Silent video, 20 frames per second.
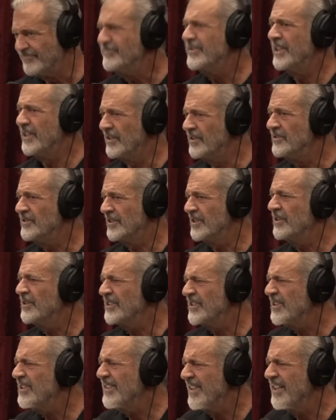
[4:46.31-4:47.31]
you know, so
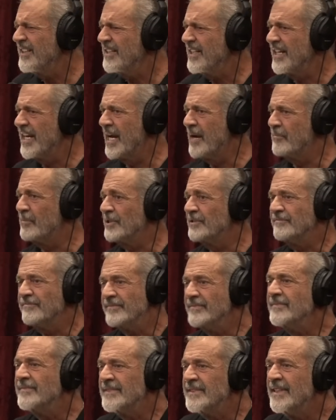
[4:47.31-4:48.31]
it did happen.
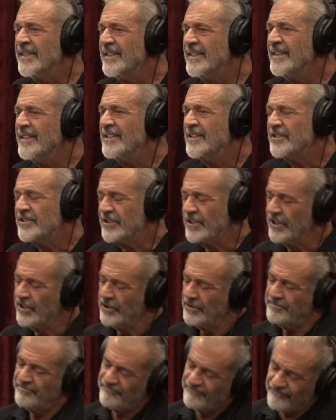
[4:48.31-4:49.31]

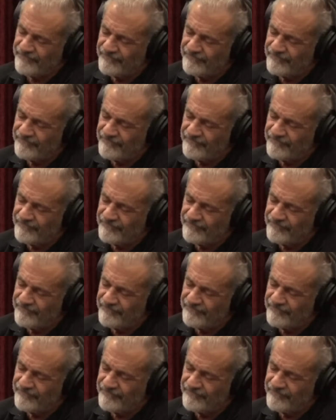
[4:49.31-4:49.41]
So,